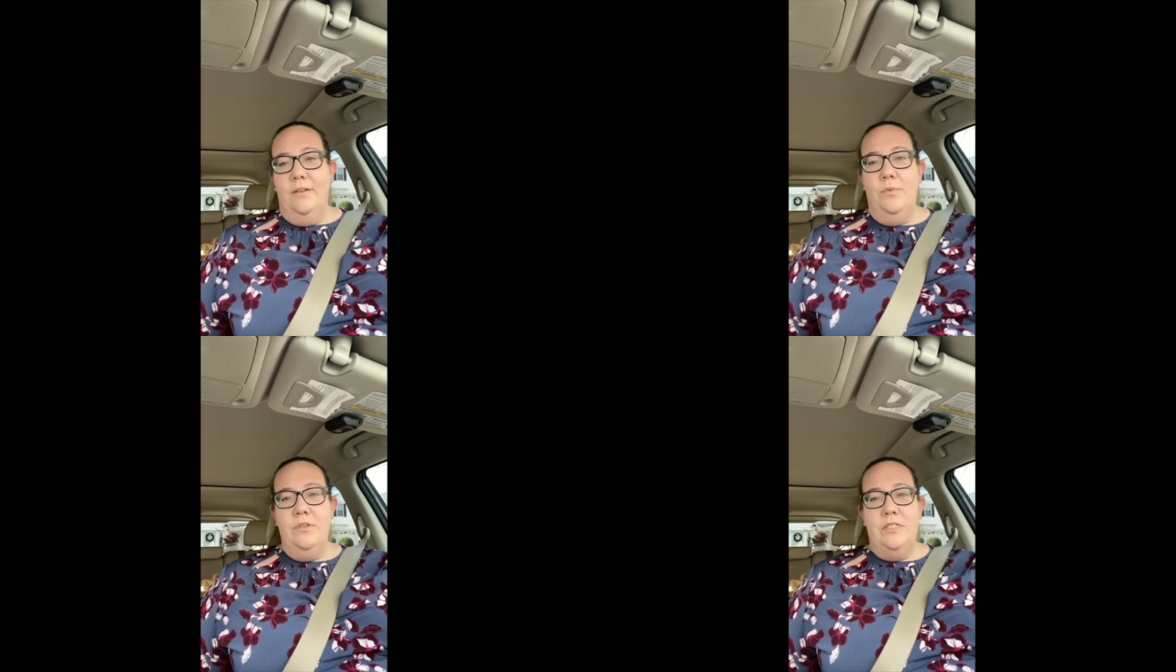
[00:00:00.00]

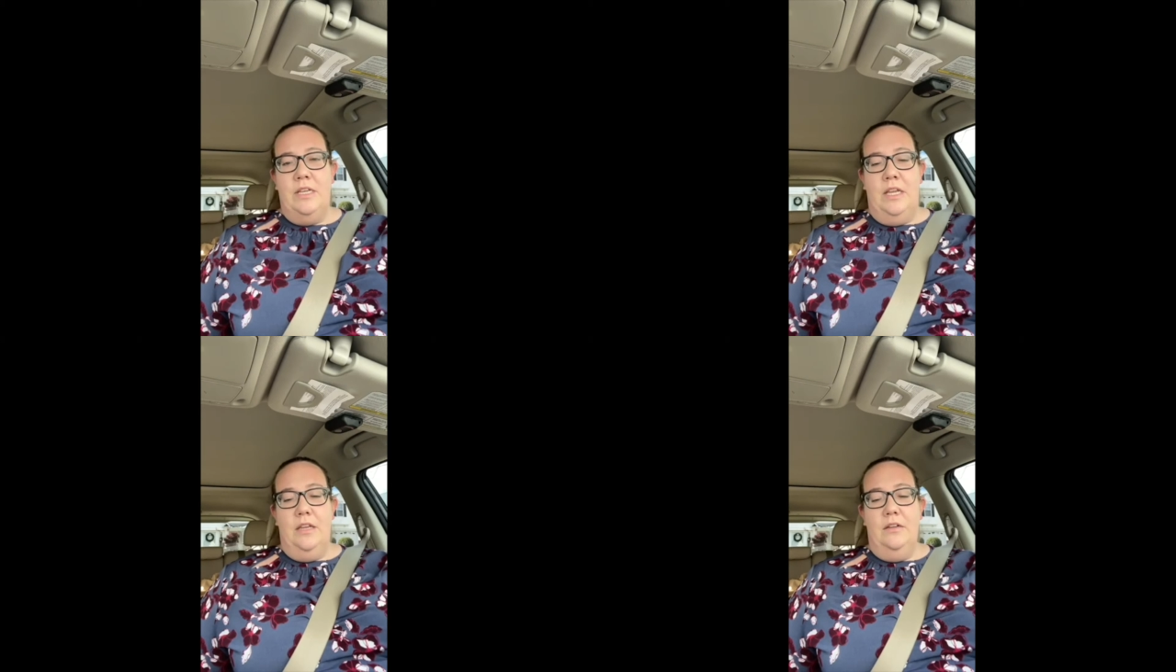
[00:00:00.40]
We'll
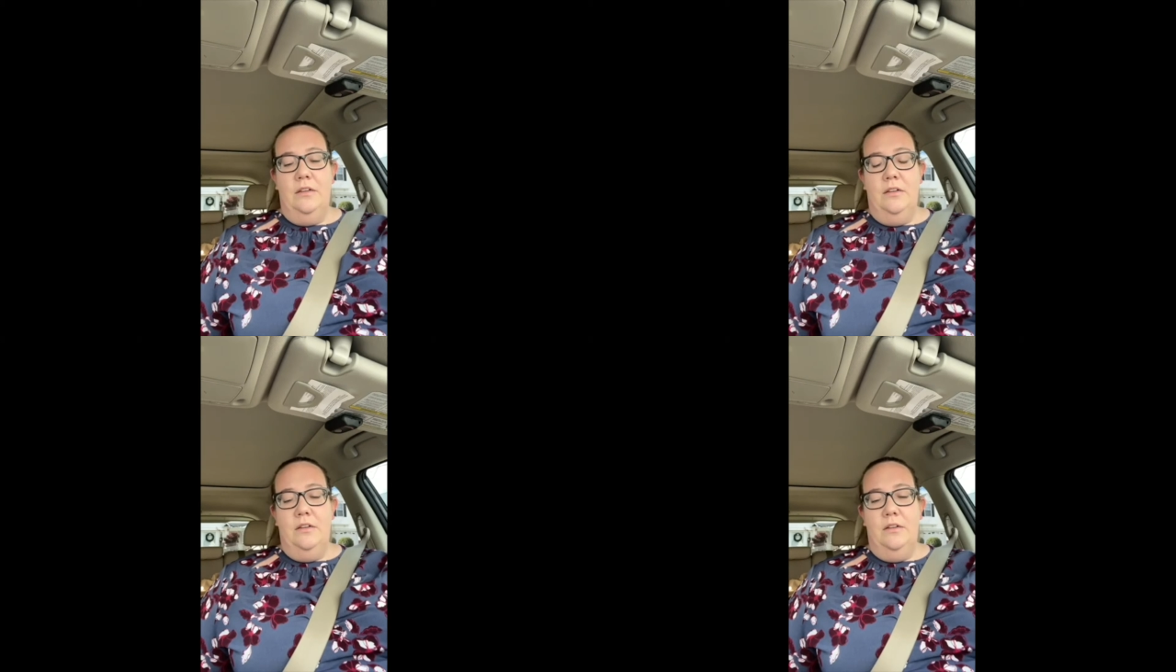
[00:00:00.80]
see.
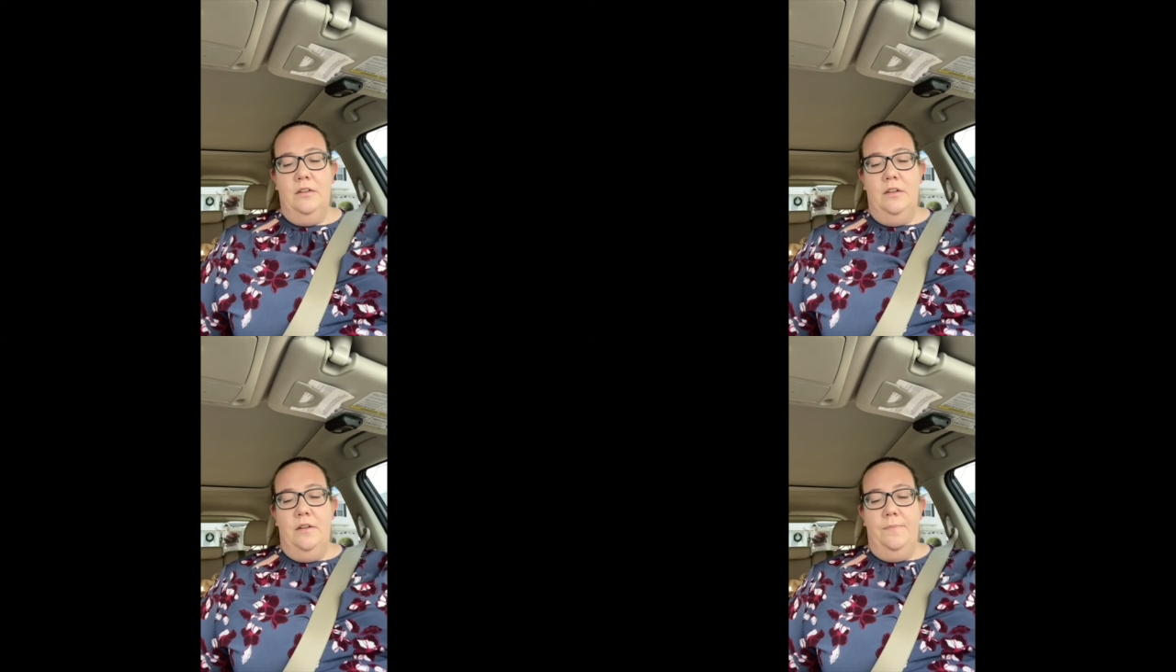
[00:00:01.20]

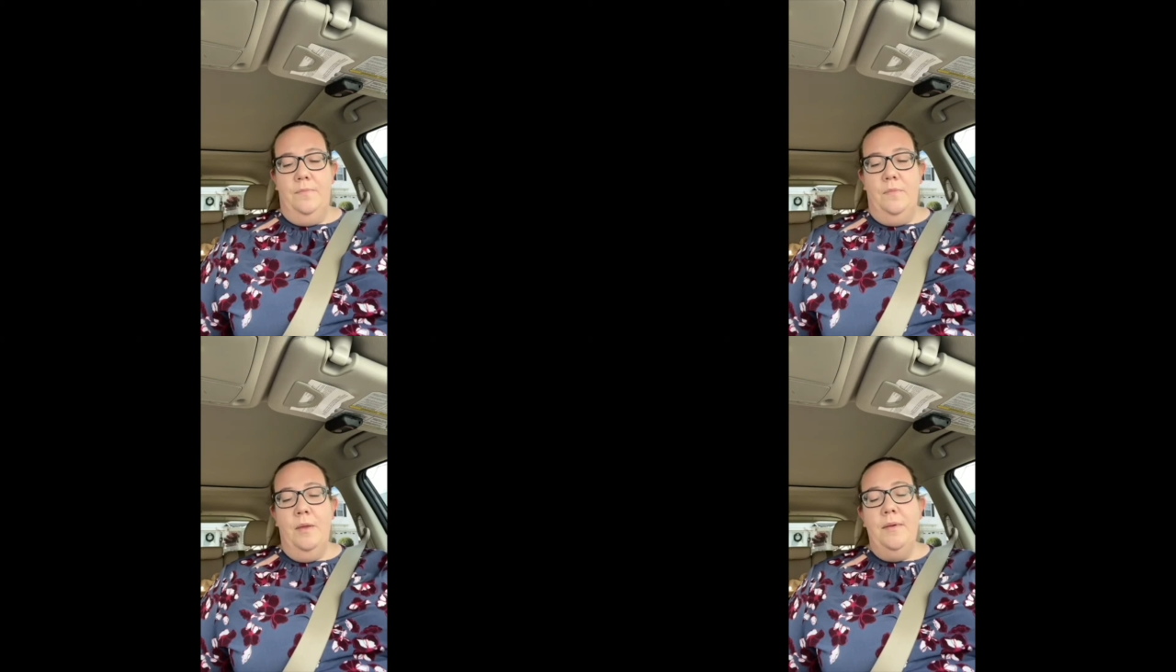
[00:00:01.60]

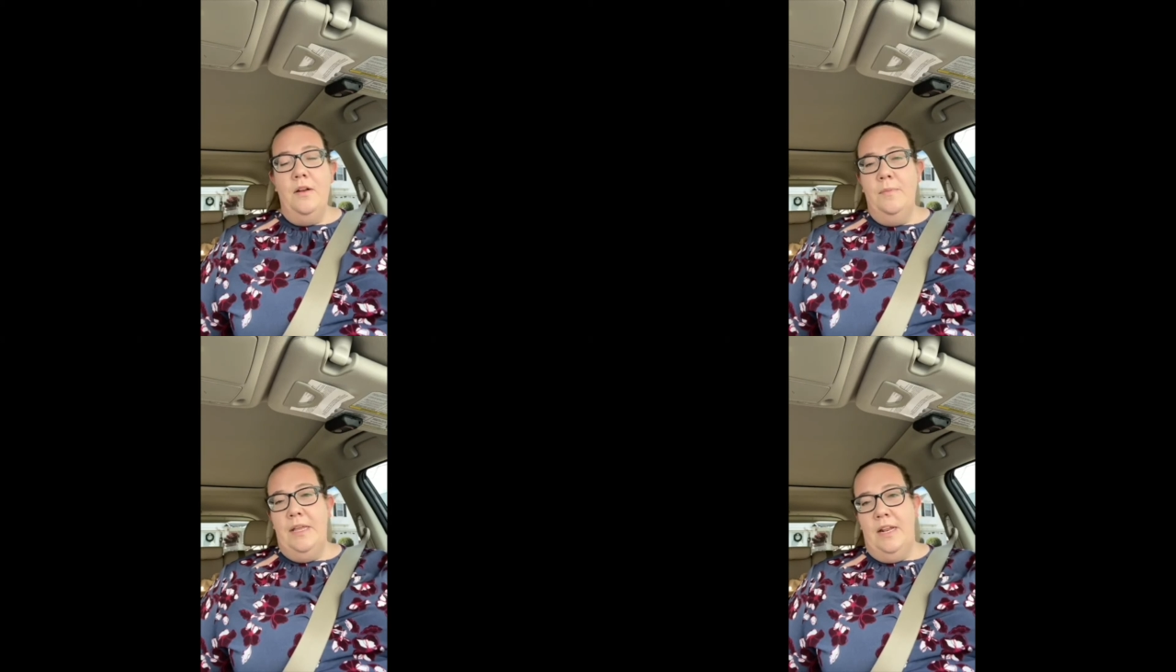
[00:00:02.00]
Maybe I
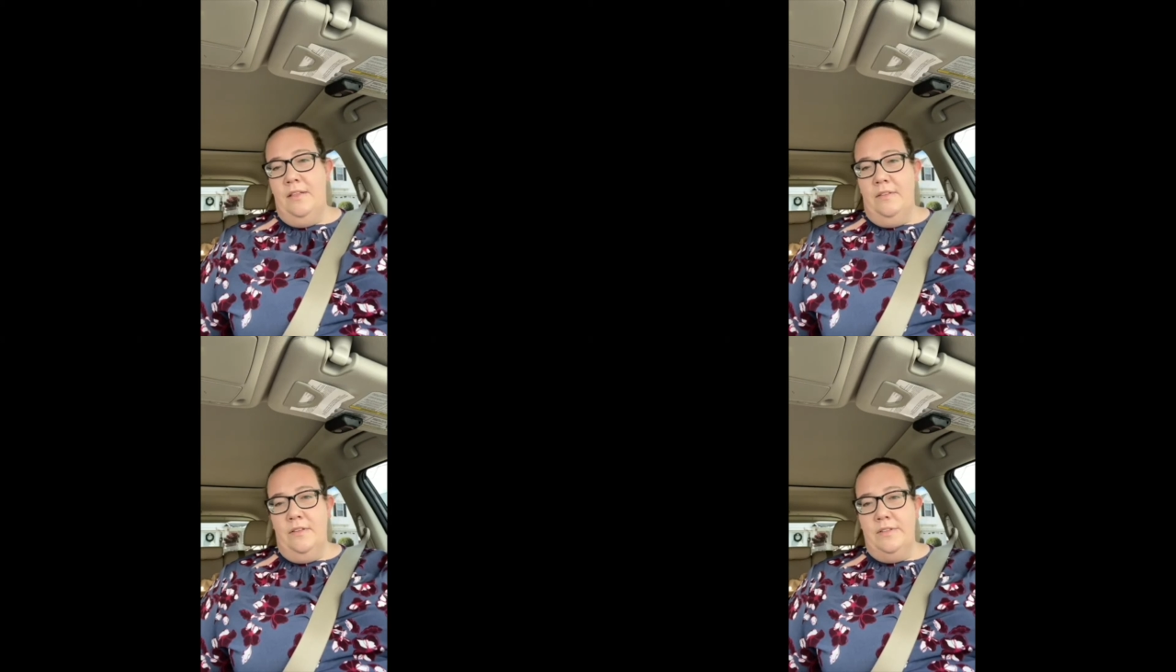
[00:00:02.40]
don't make
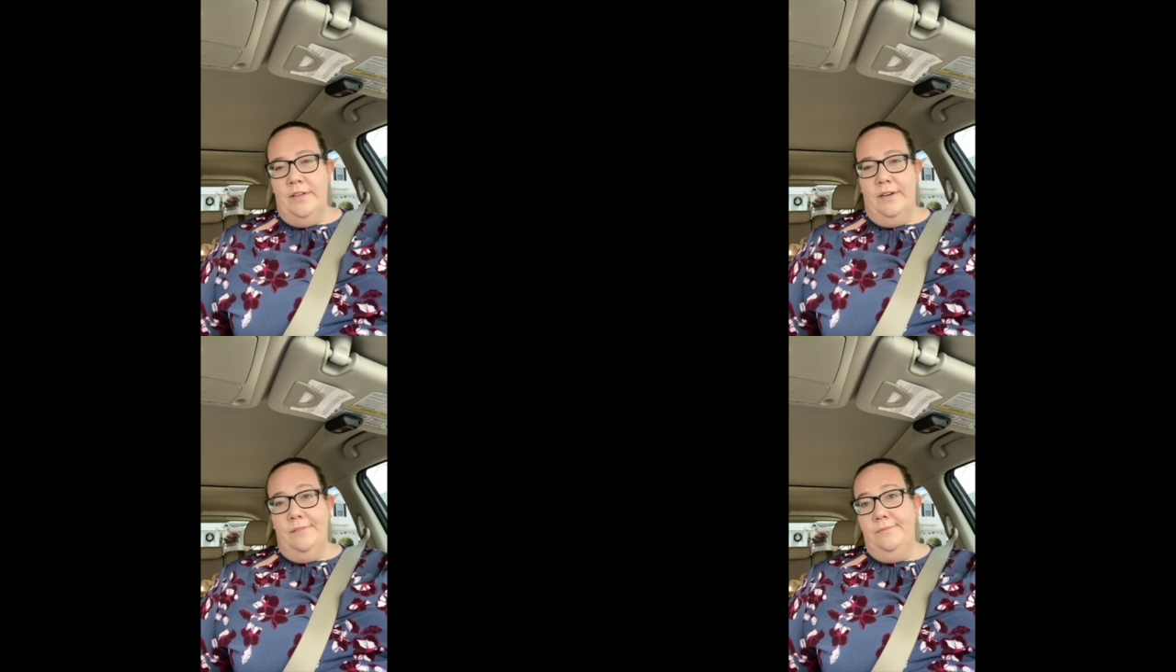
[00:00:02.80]
anything this
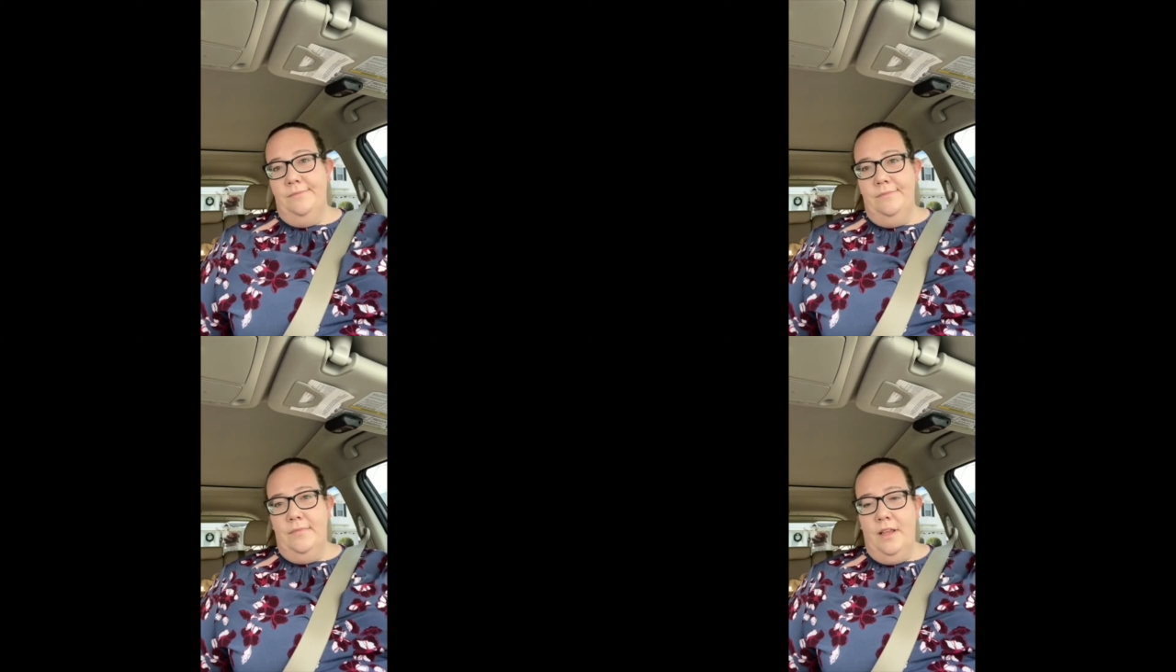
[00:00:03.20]
year.
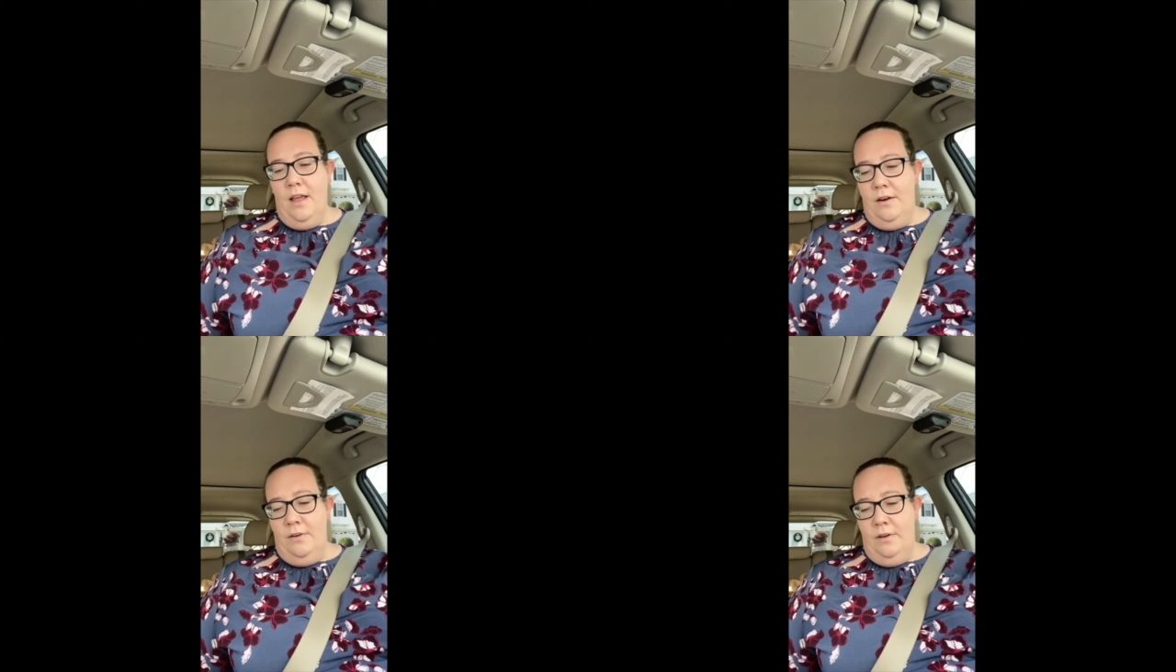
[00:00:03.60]

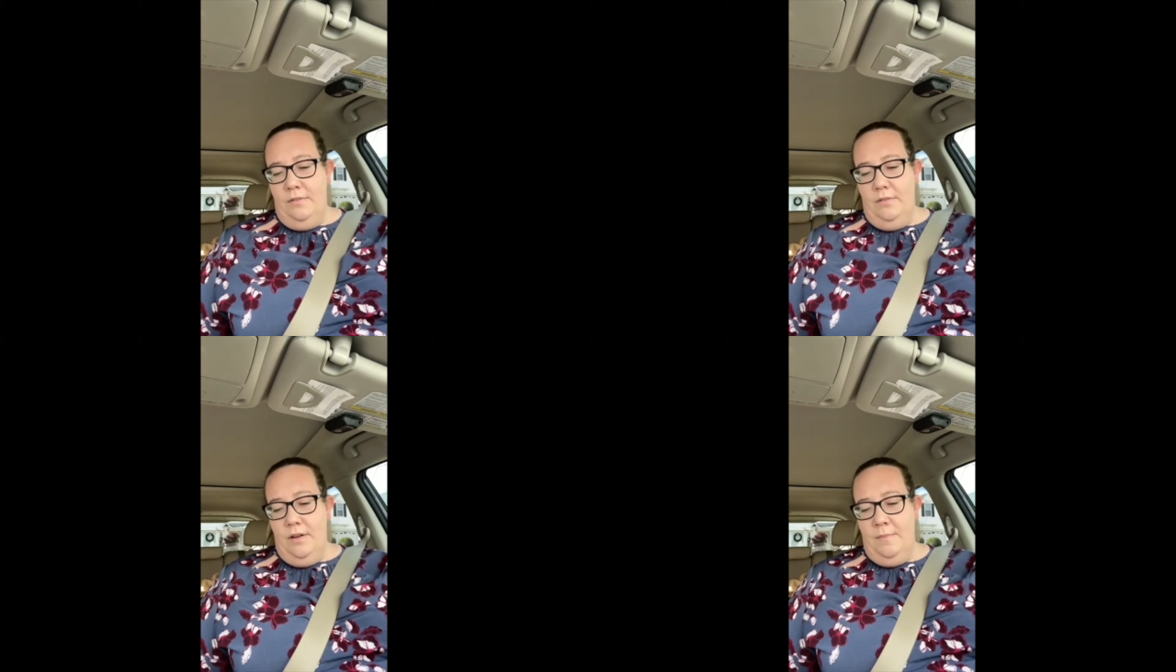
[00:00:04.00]
I don't know.